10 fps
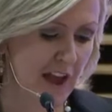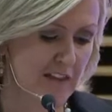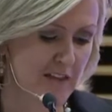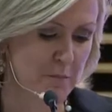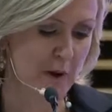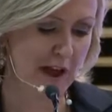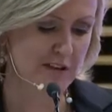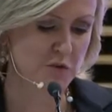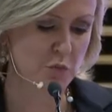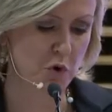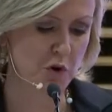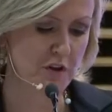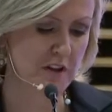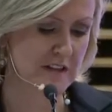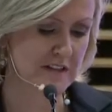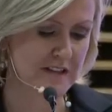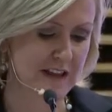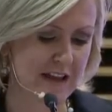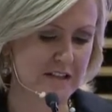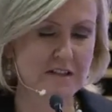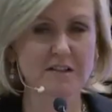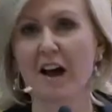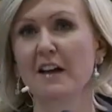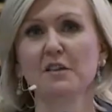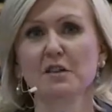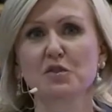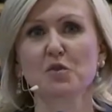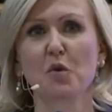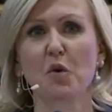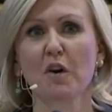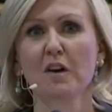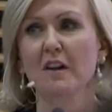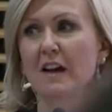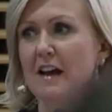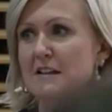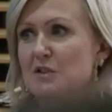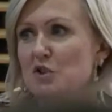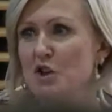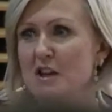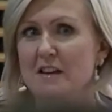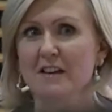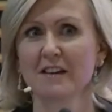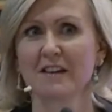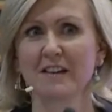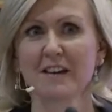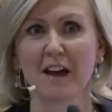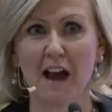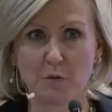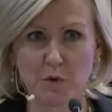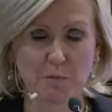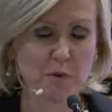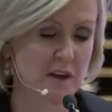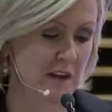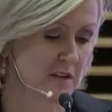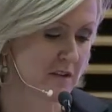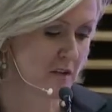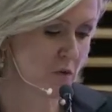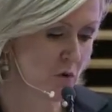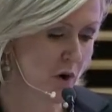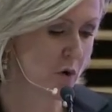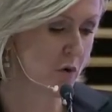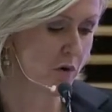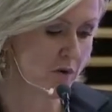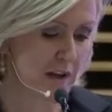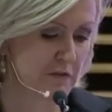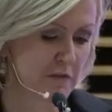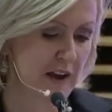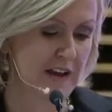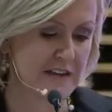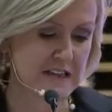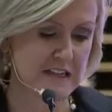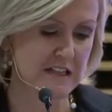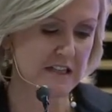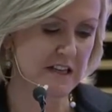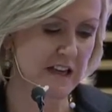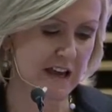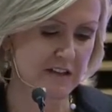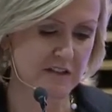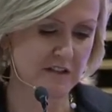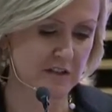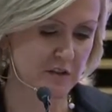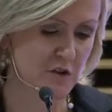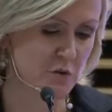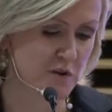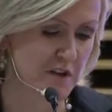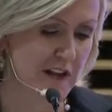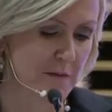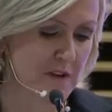and the password is guest_SG. I repeat, you go and find EC Guest, the username